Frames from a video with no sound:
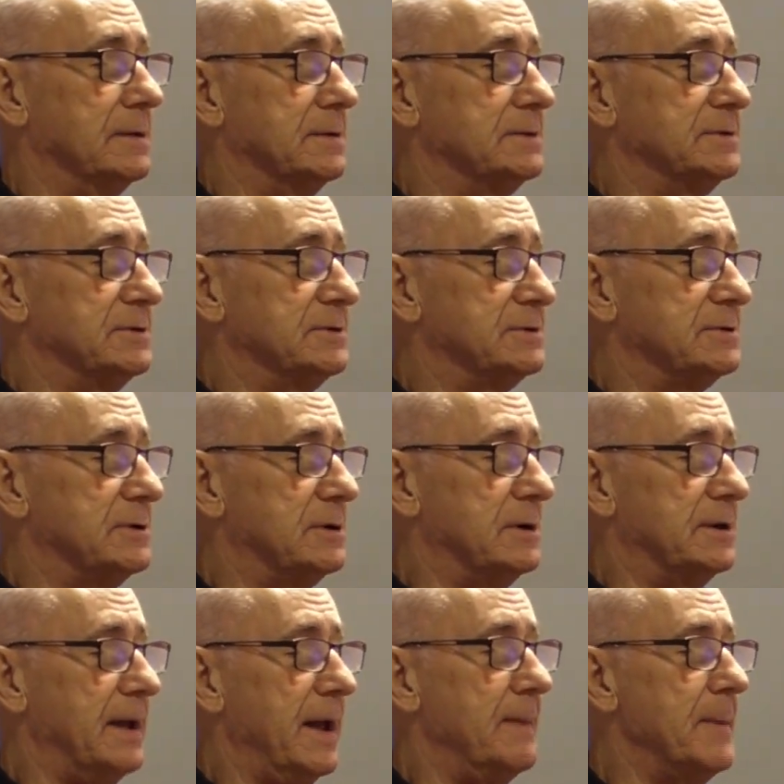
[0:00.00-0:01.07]
This is
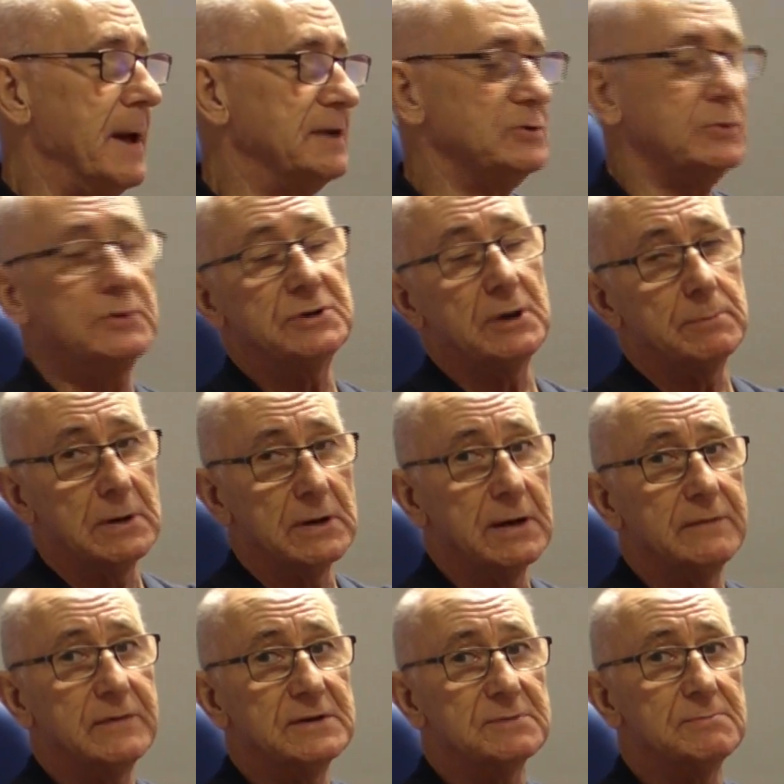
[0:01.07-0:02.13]
side MS, which I
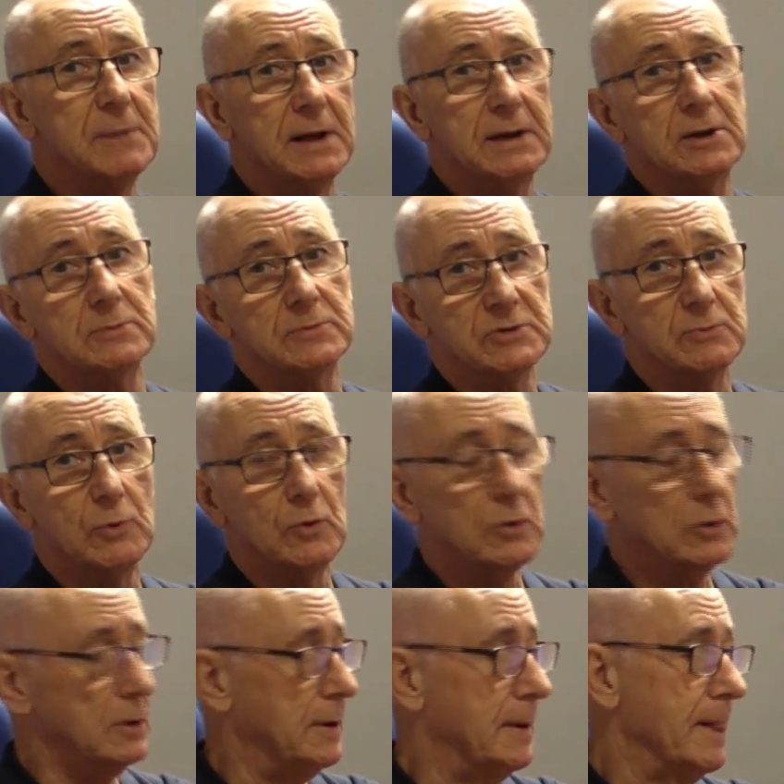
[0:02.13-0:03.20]
believe is medium
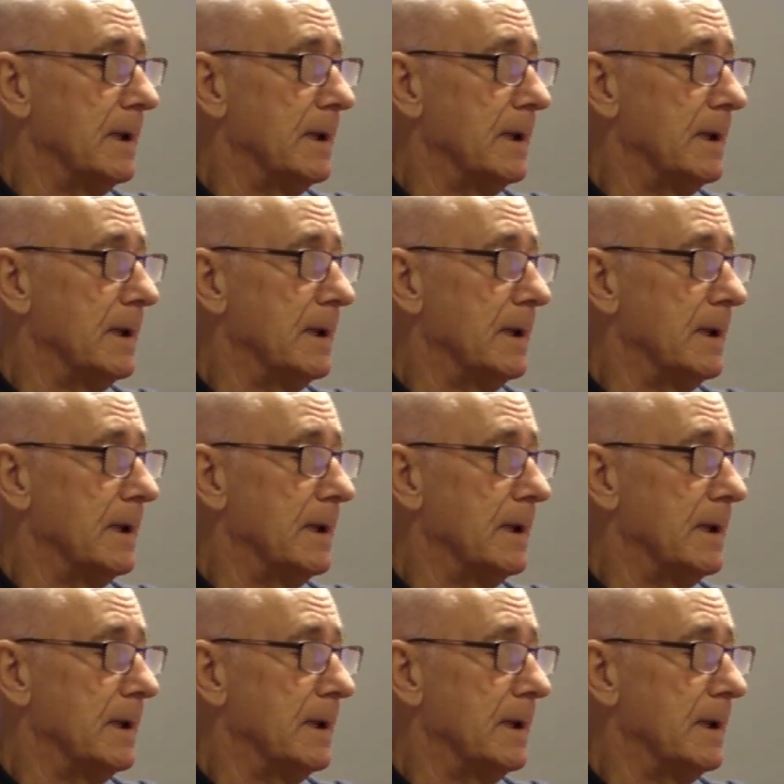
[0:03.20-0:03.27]
small.